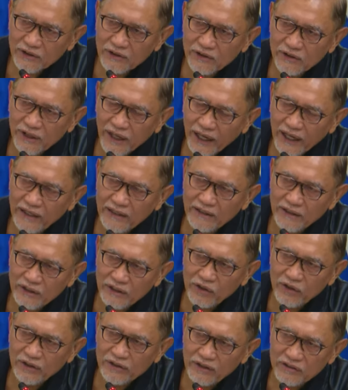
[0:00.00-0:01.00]
and
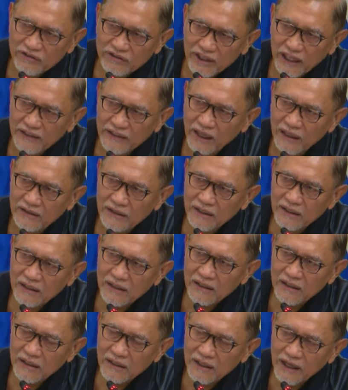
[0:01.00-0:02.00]
Colonel Leonardo said that
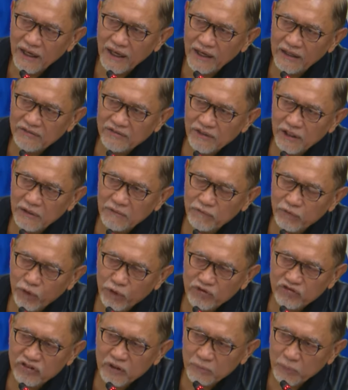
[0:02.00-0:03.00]
he is in full
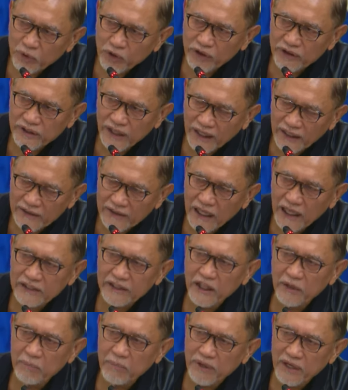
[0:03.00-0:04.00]
support and that he
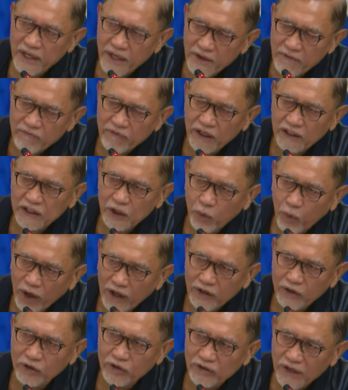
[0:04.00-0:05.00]
believed that the war
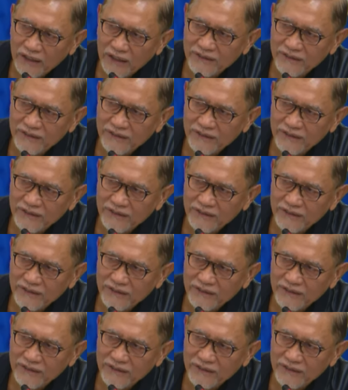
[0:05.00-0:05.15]
on drugs is a